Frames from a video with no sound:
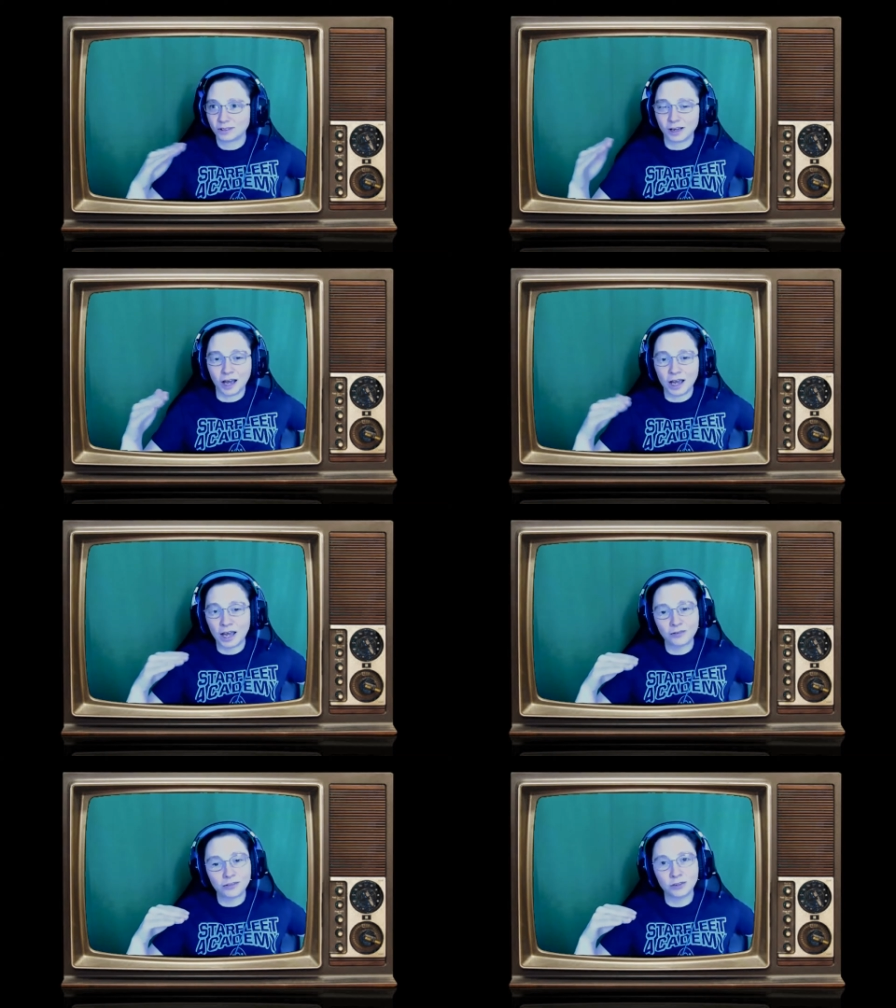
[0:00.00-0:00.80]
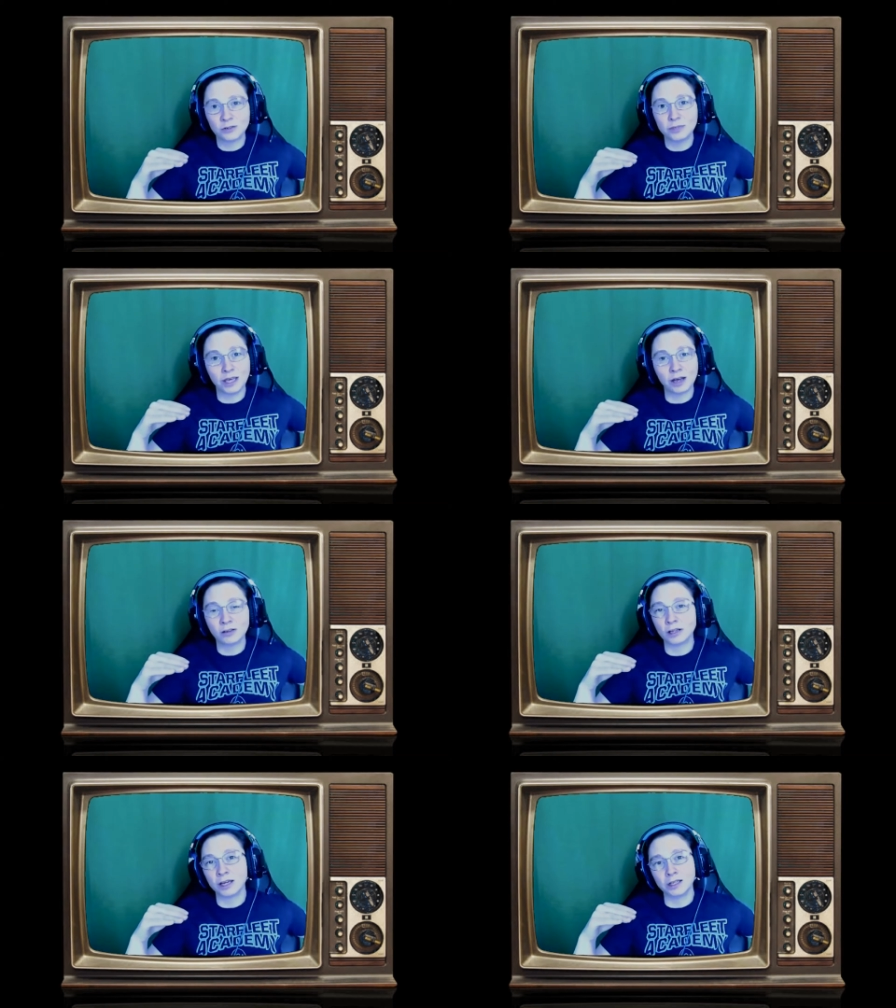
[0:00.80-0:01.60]
I have so many
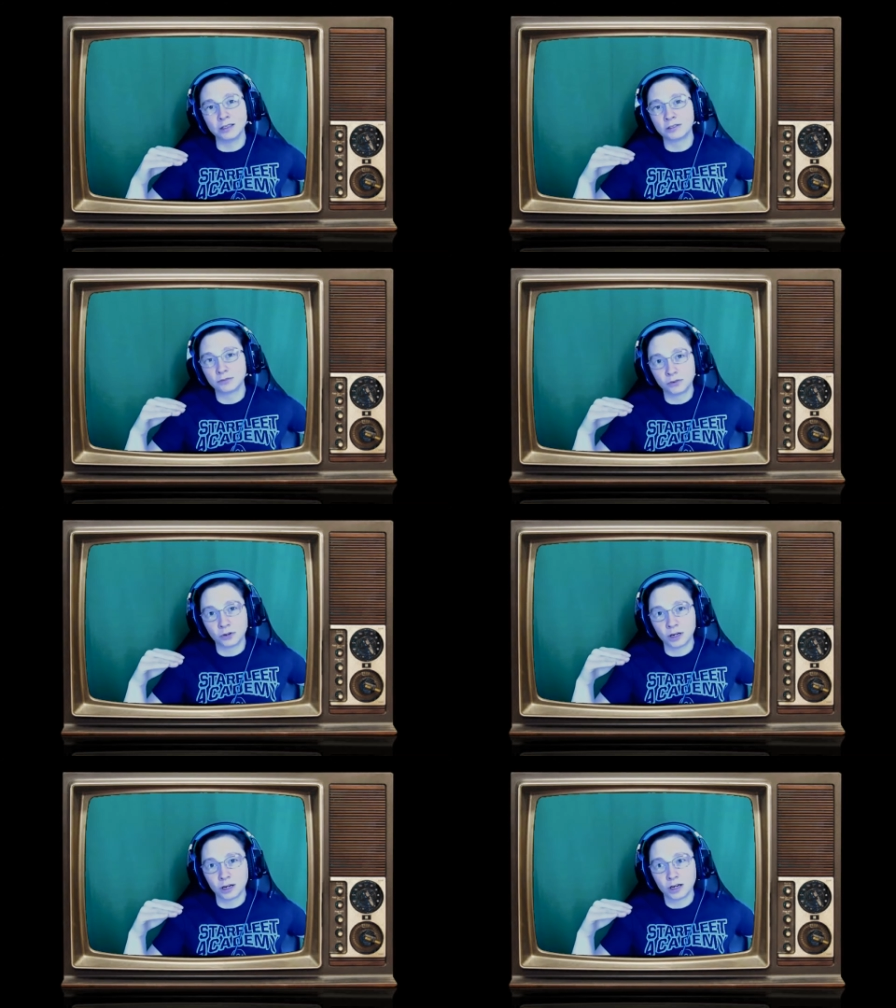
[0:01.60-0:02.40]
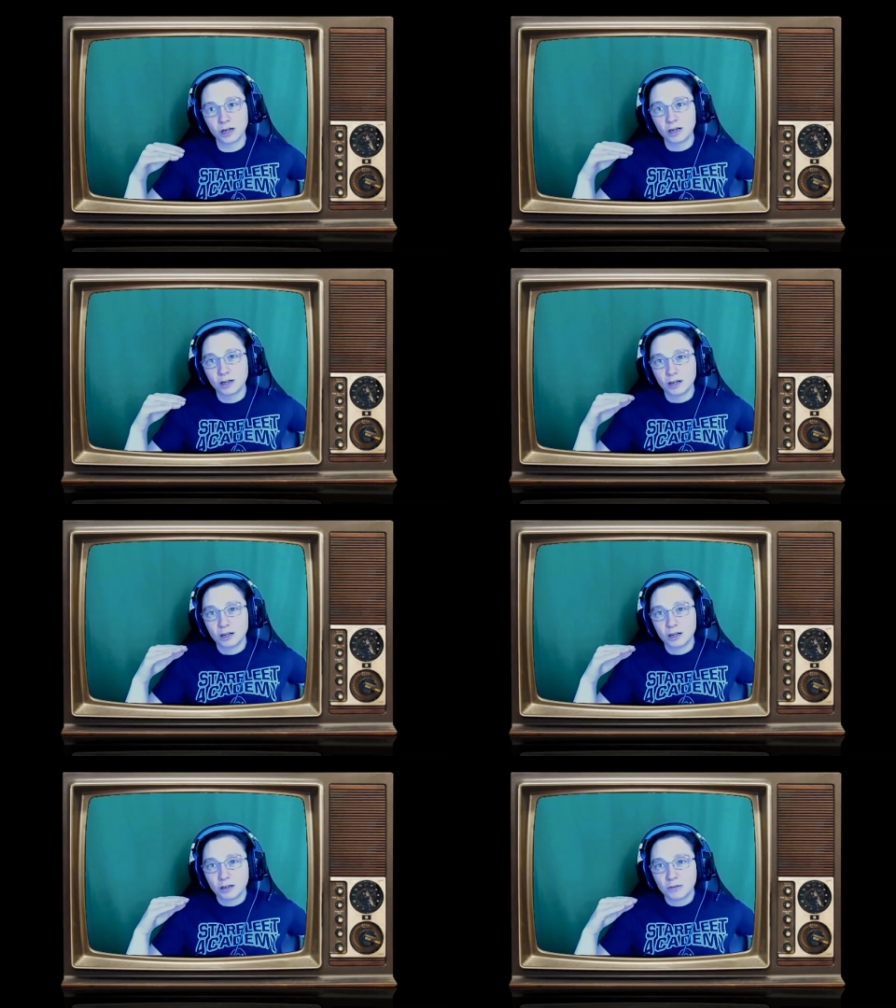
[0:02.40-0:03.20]
outlines for
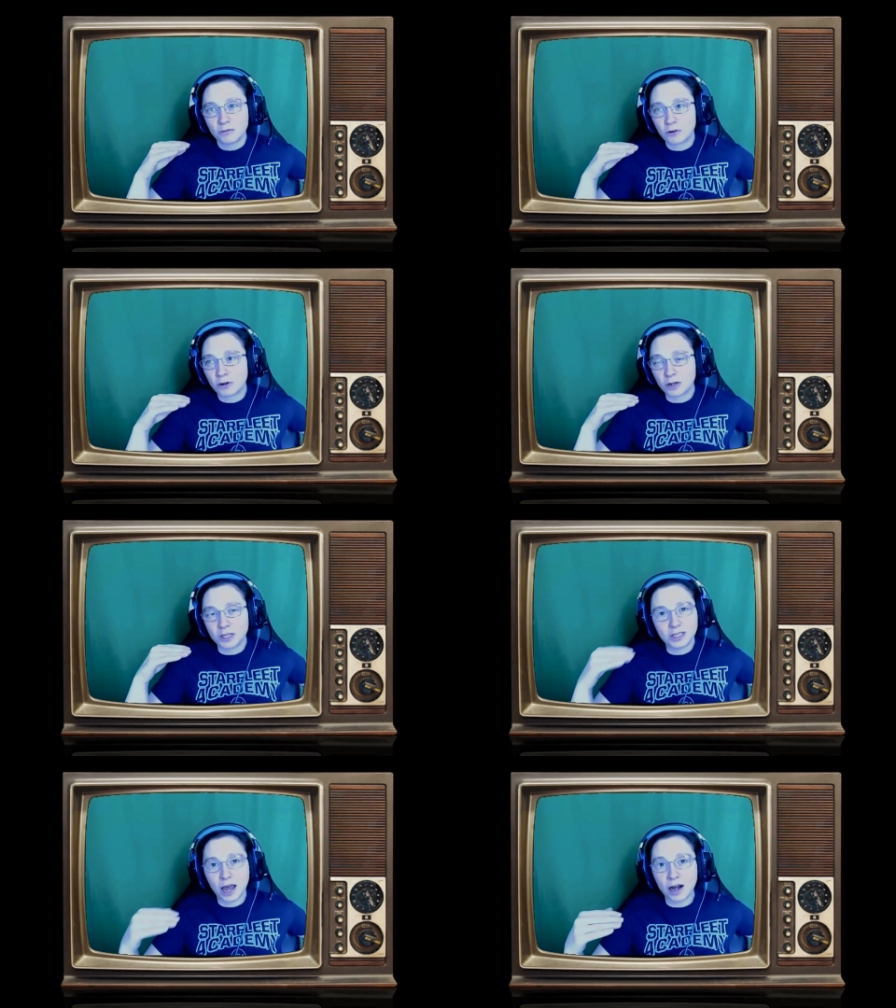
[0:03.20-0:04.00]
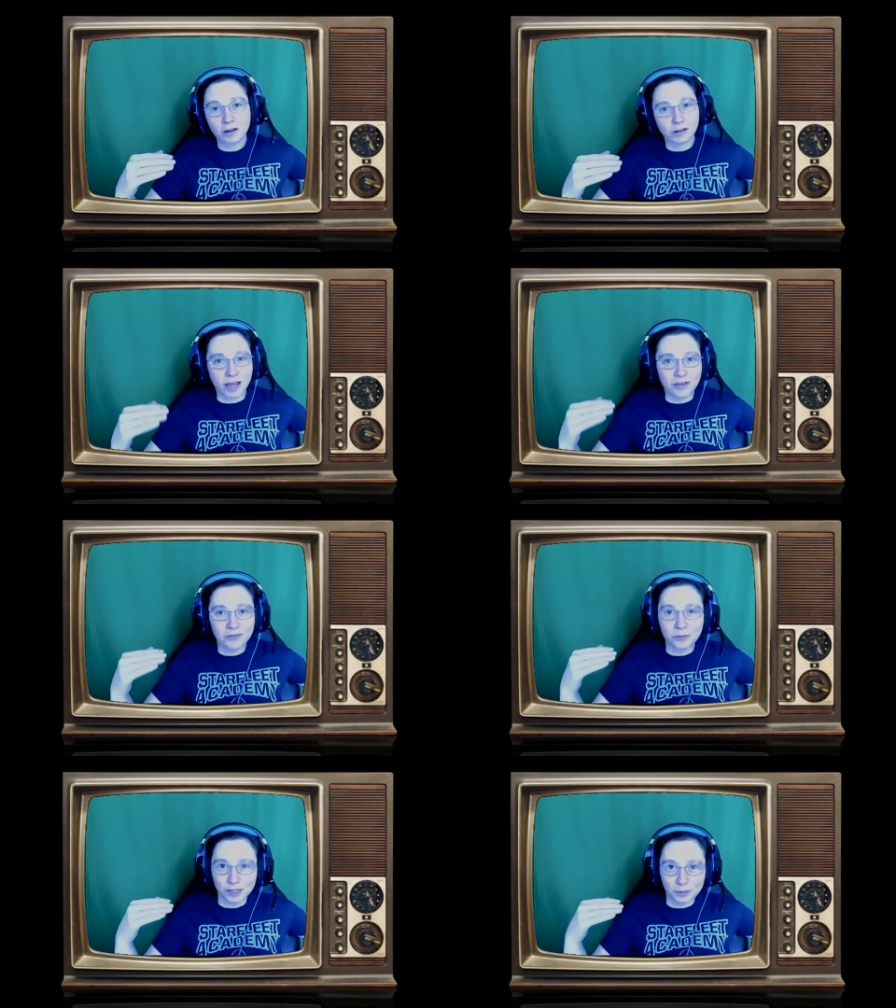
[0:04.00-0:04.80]
her entire
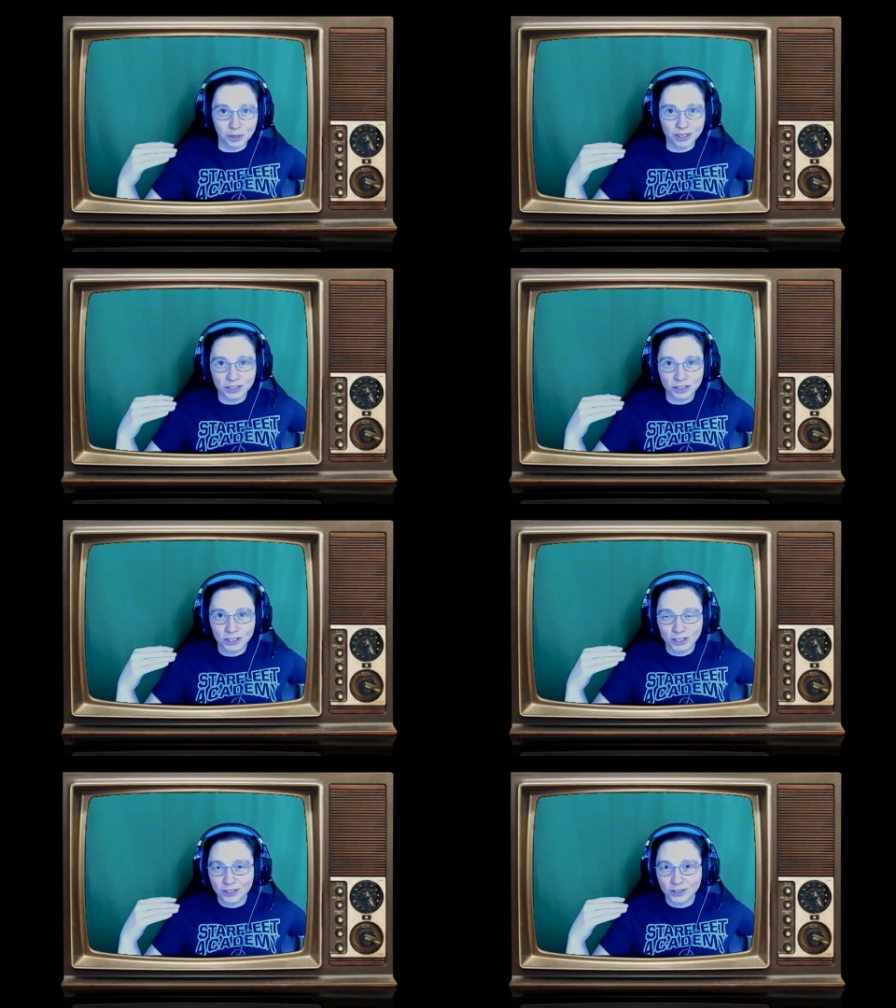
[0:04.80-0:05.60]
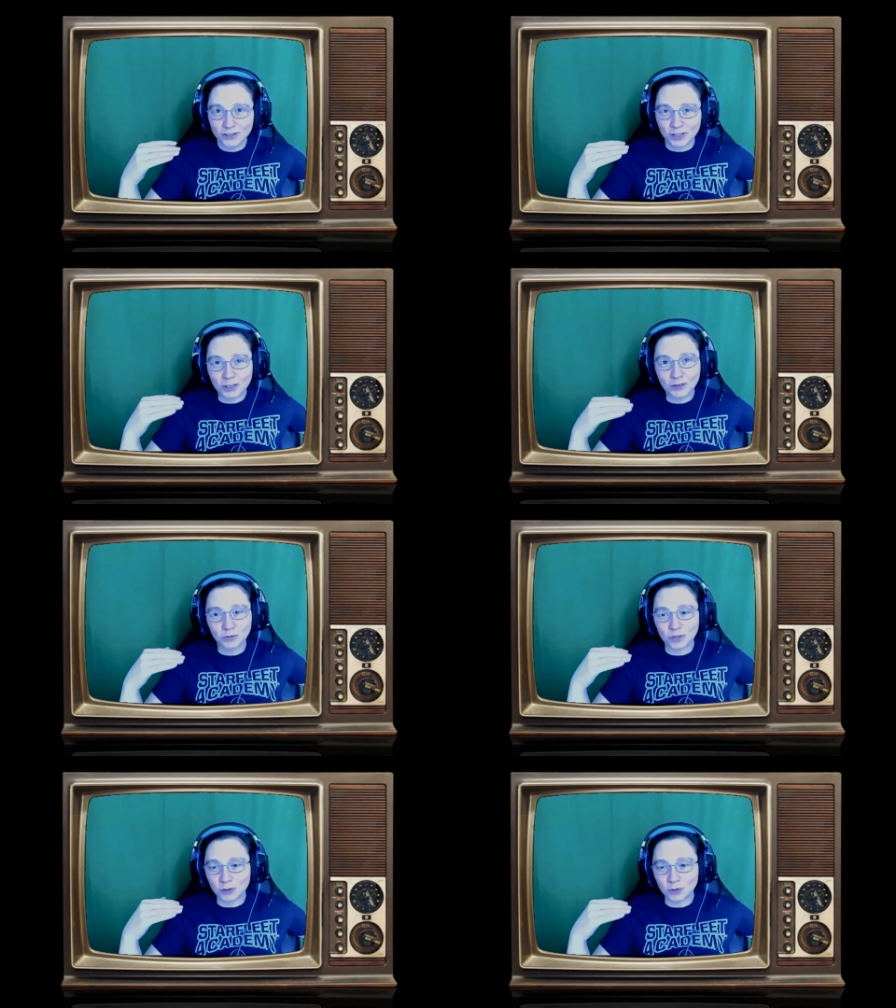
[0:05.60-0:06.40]
life, pretty much. So
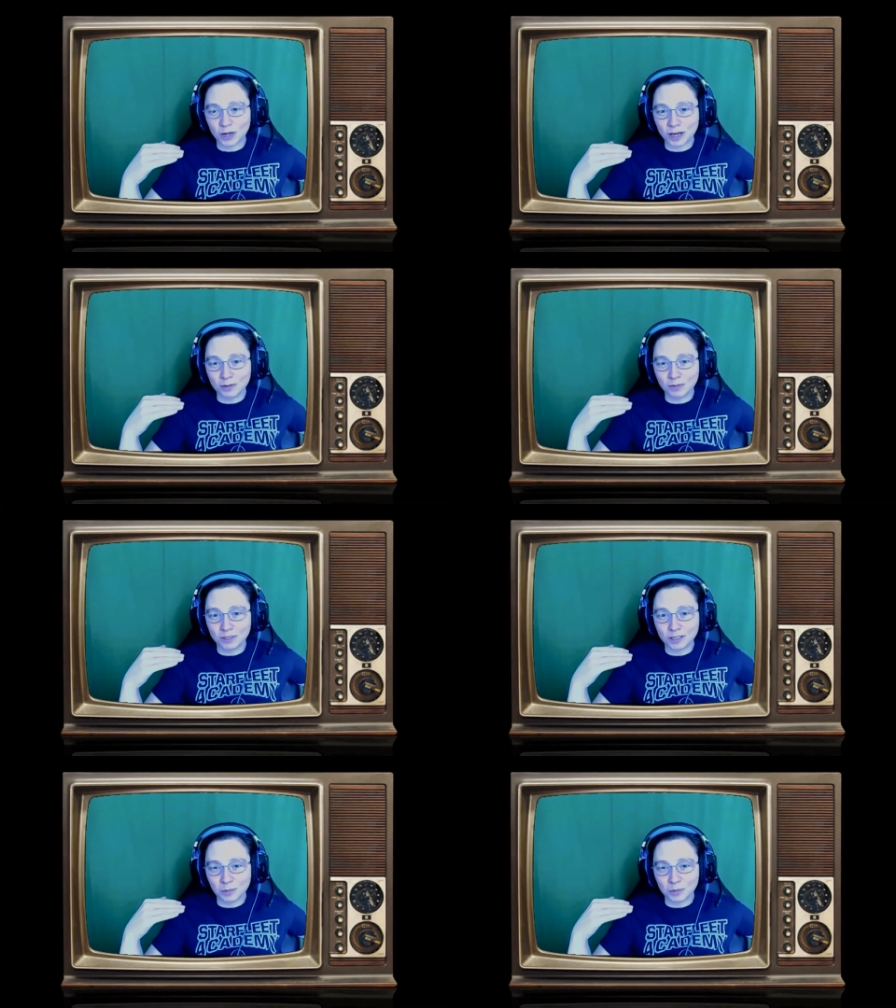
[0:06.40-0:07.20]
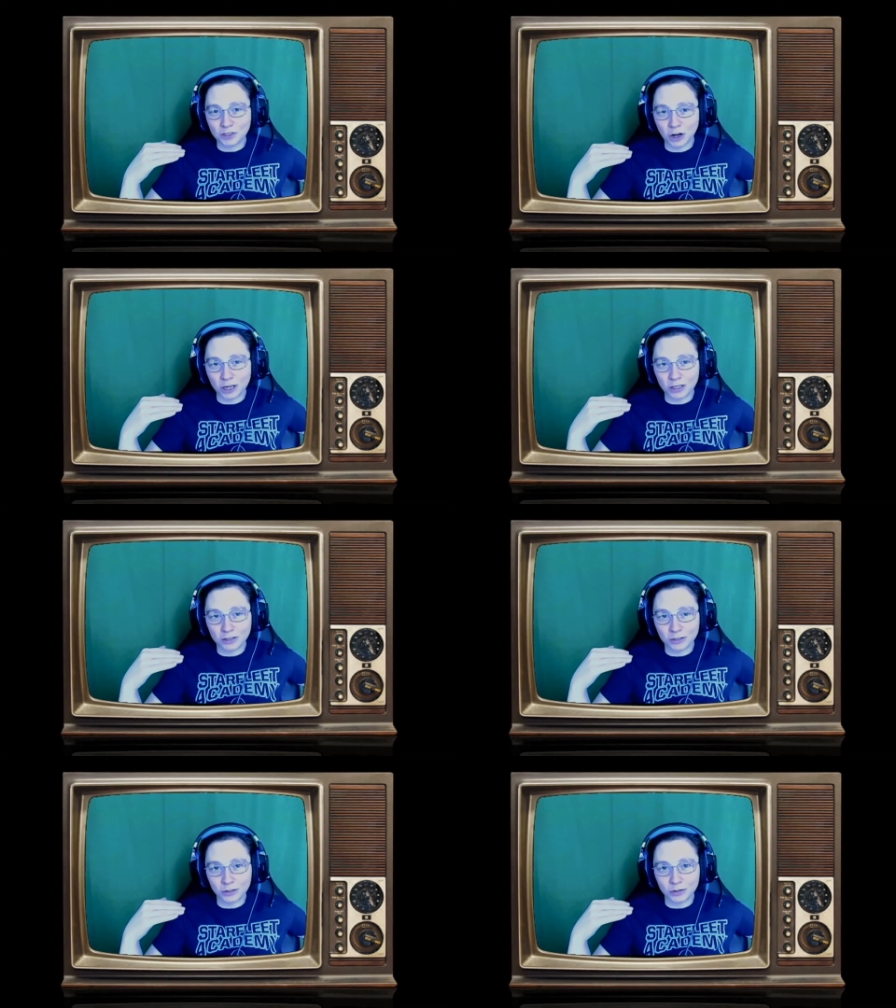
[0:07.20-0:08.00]
that's why I'm starting
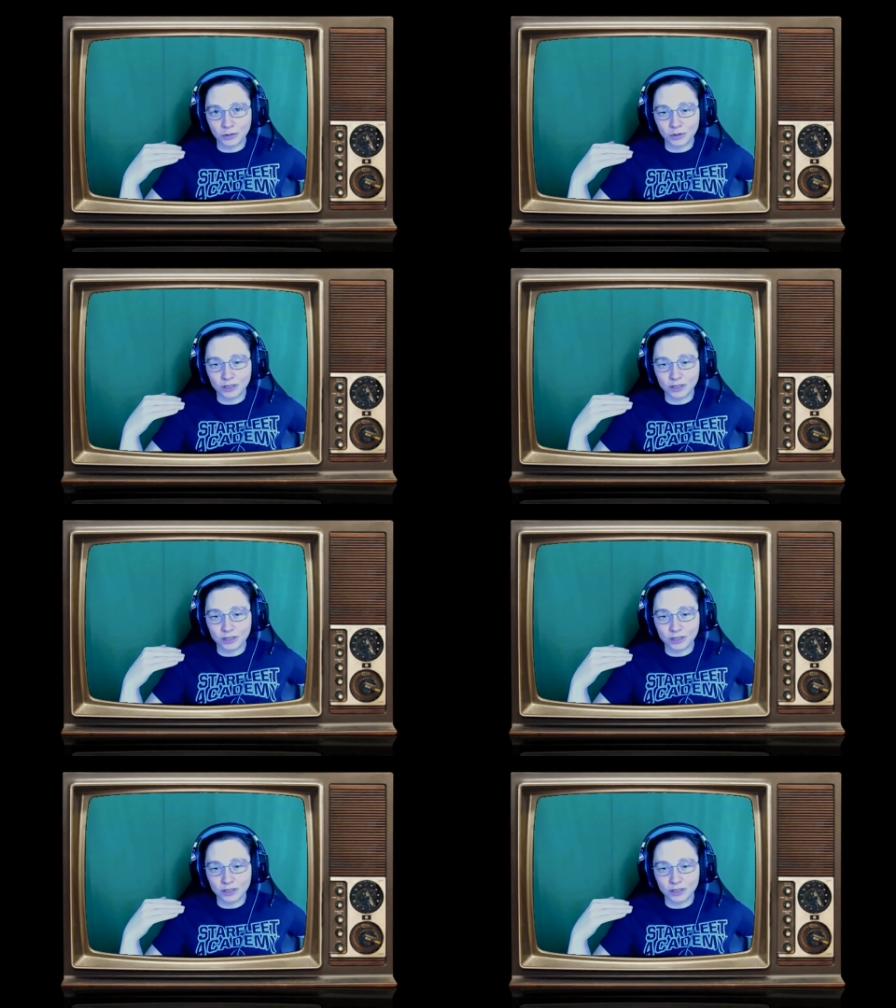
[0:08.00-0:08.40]
to